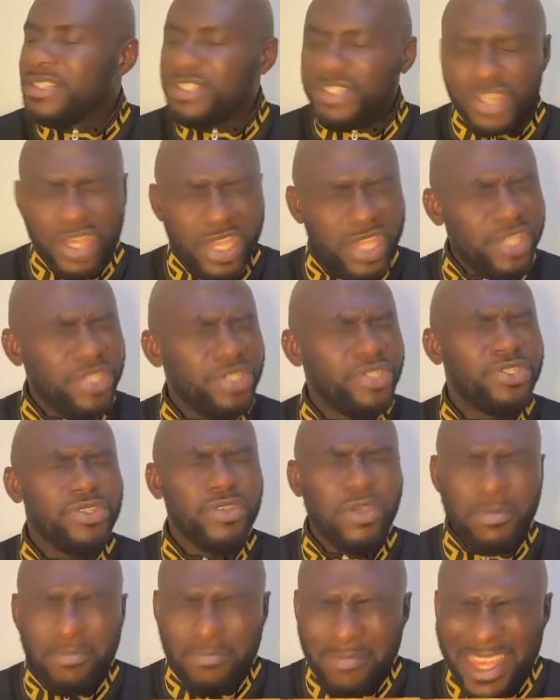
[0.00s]
Change
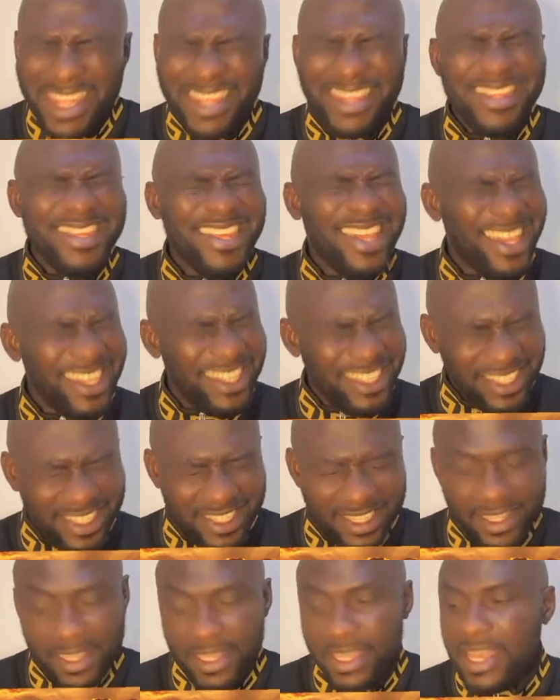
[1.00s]
your
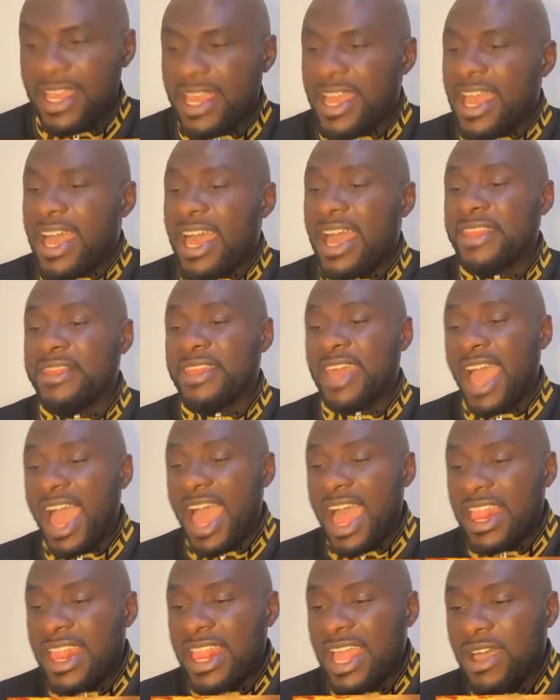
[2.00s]
mentality and
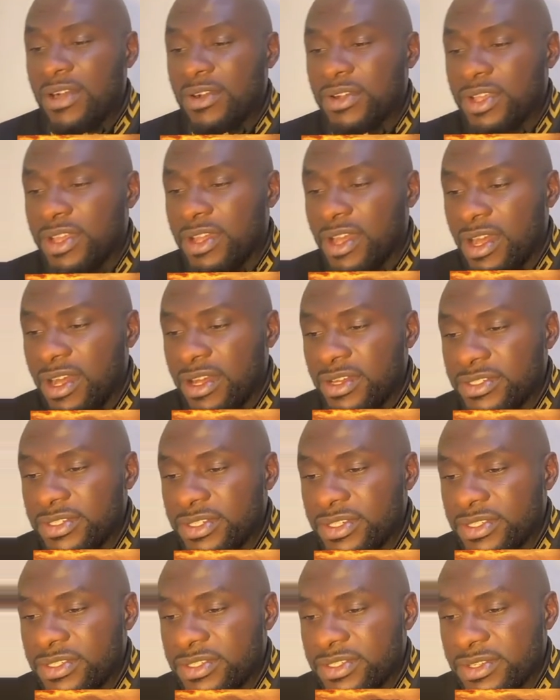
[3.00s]
allow
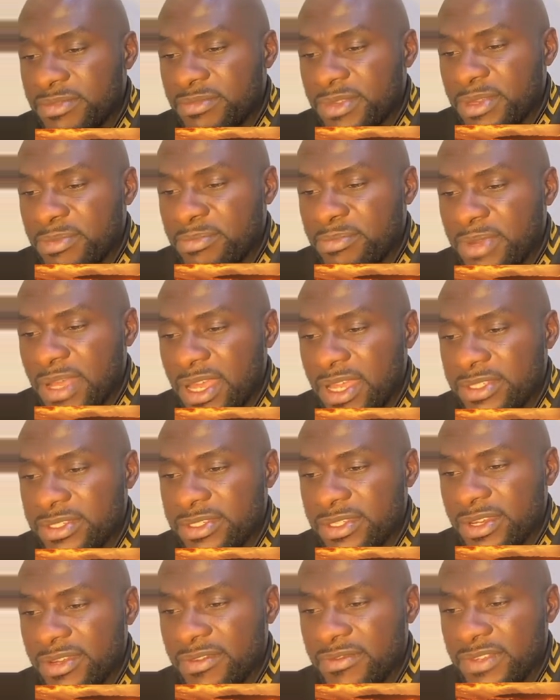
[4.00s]
God to be
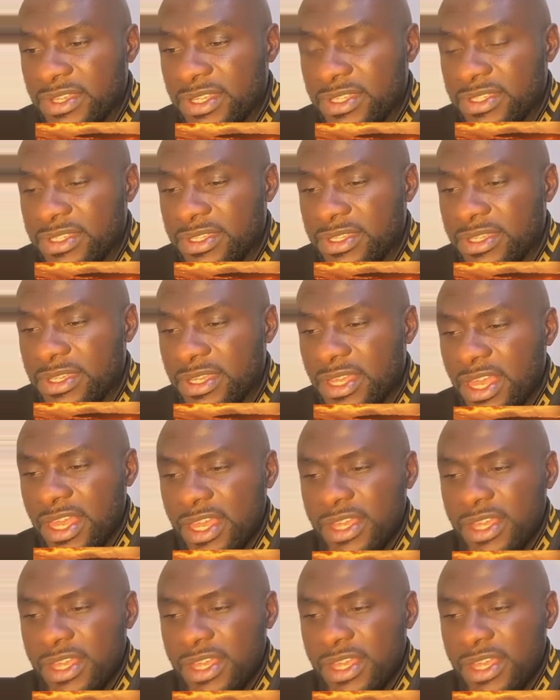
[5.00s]
part of it.